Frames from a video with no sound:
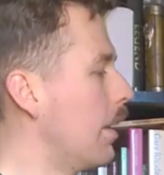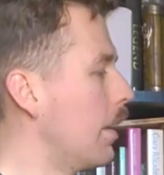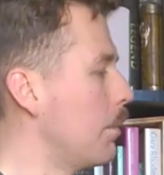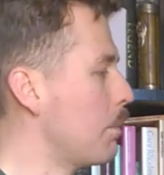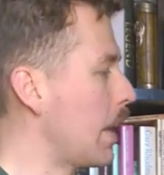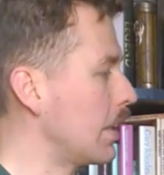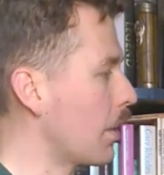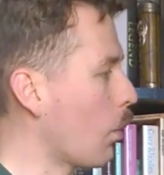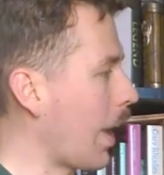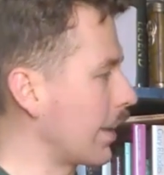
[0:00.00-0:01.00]
made in
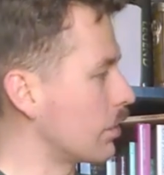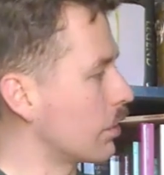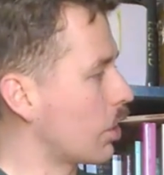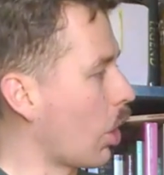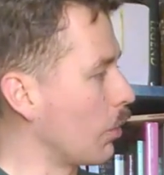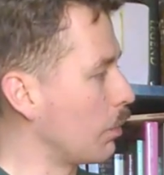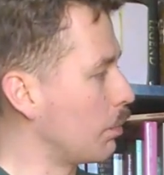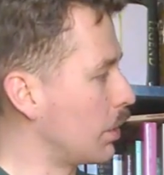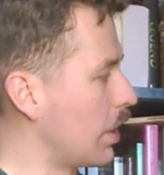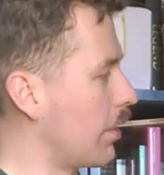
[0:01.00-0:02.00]
a waxed cotton
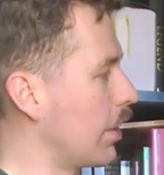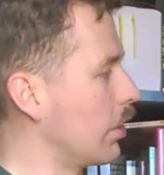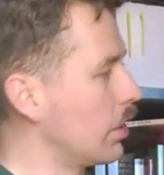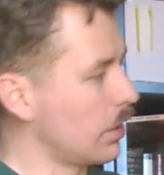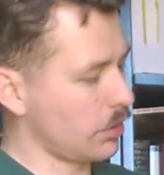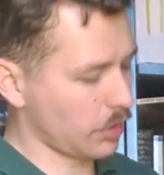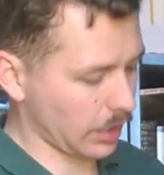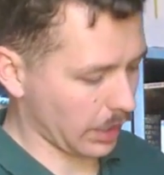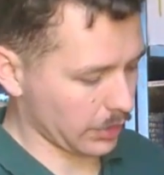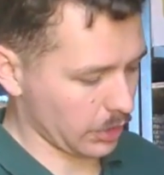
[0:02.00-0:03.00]
material. So,
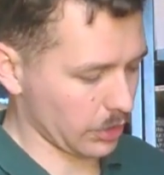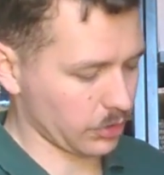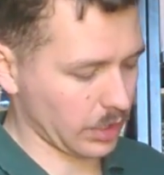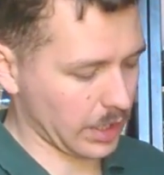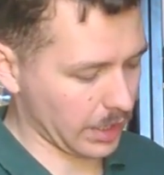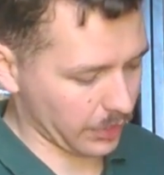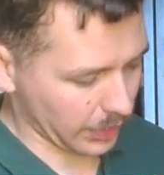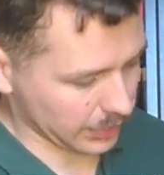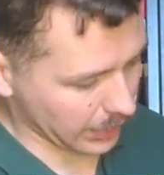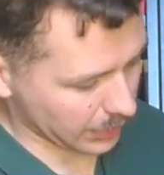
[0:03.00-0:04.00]
and you can see here
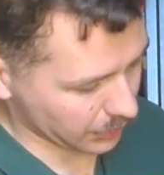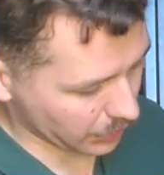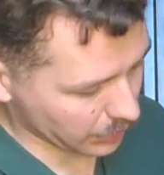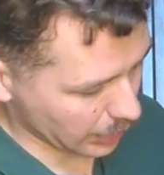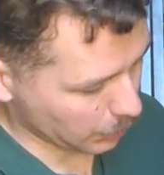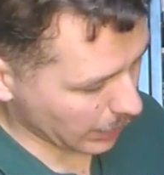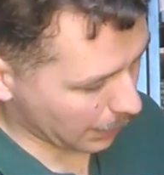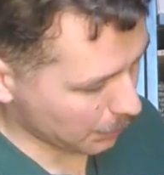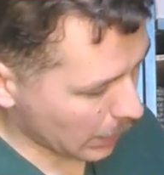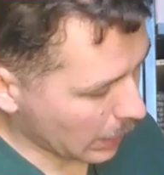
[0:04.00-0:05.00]
that again is in the
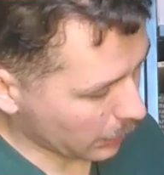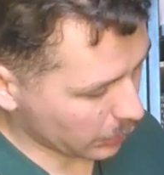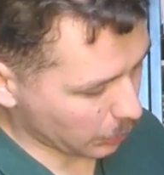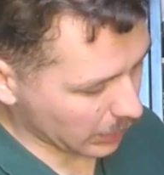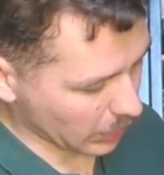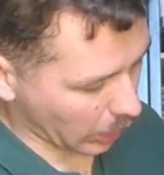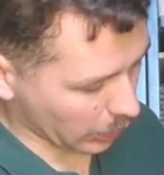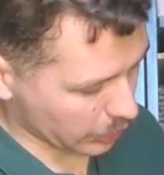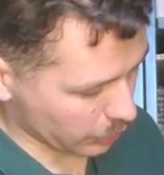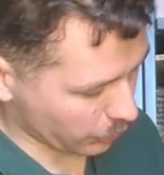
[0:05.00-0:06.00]
DPM. It's a bit
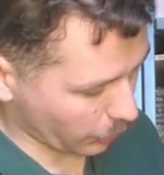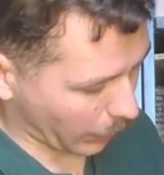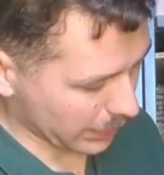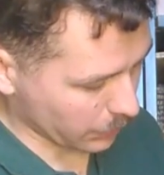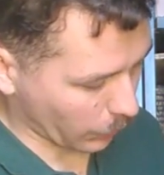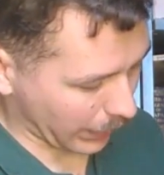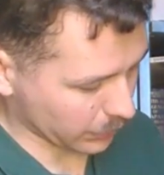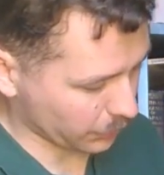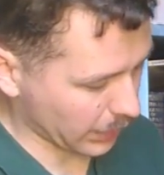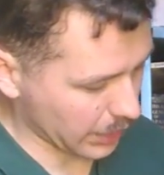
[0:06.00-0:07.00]
darker due to the
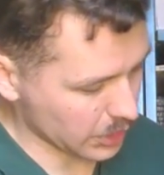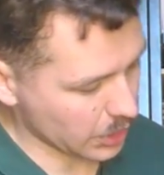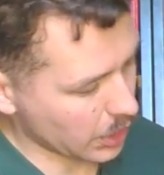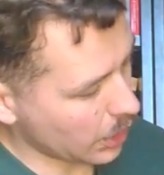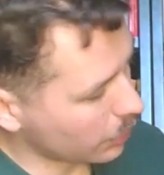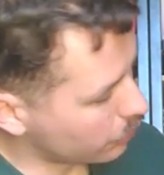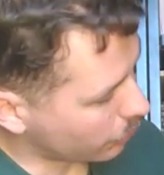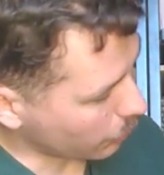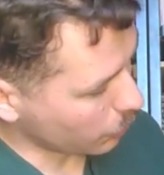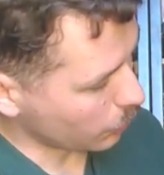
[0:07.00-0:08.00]
waxed finish.
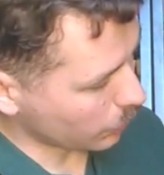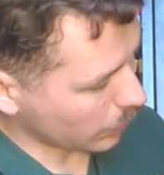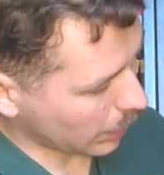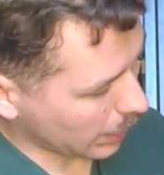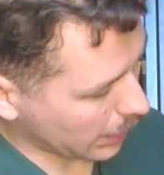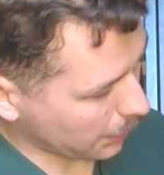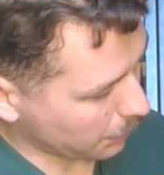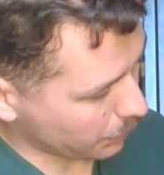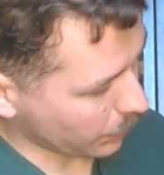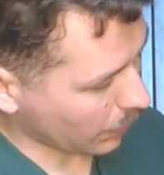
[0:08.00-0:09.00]
Two
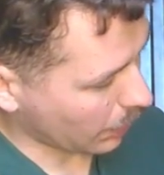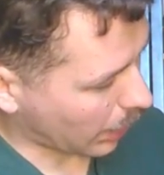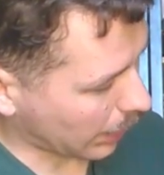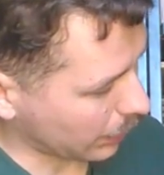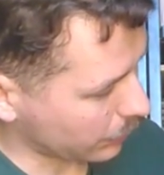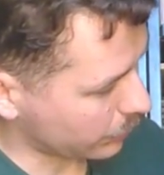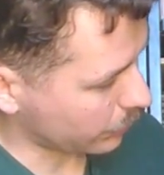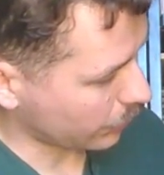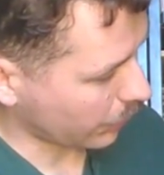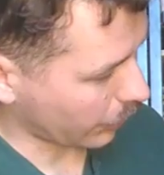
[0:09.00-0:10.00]

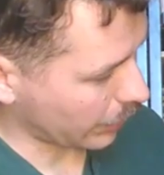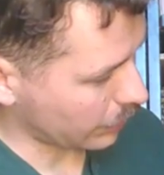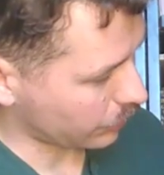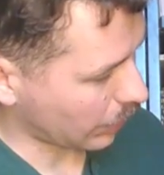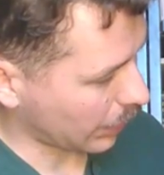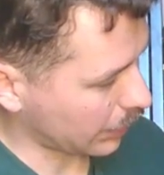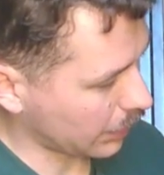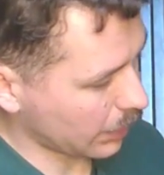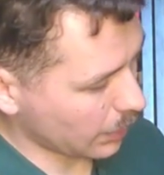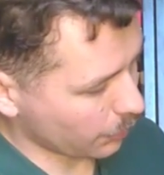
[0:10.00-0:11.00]
eyelets on each side
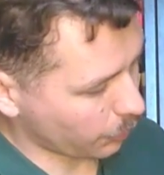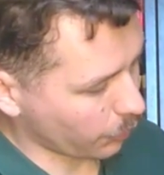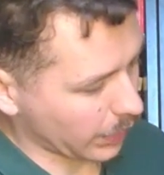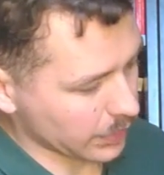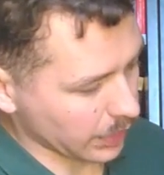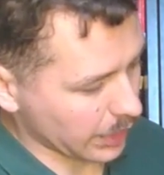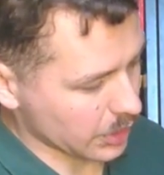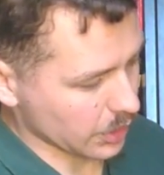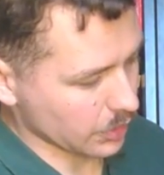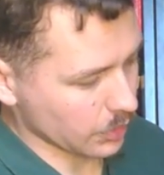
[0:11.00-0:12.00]
for
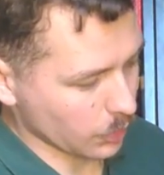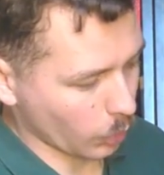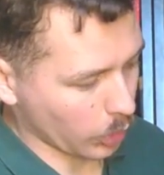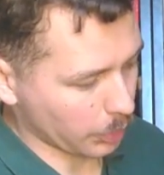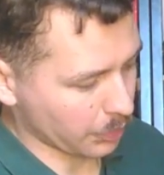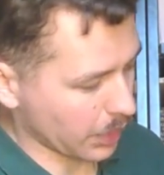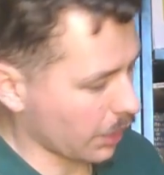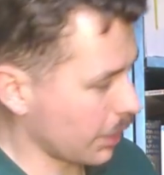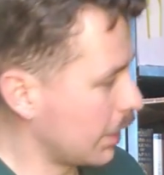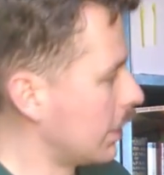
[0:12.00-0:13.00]
ventilation, one above the
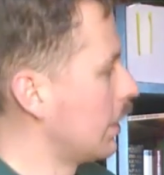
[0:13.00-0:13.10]
other.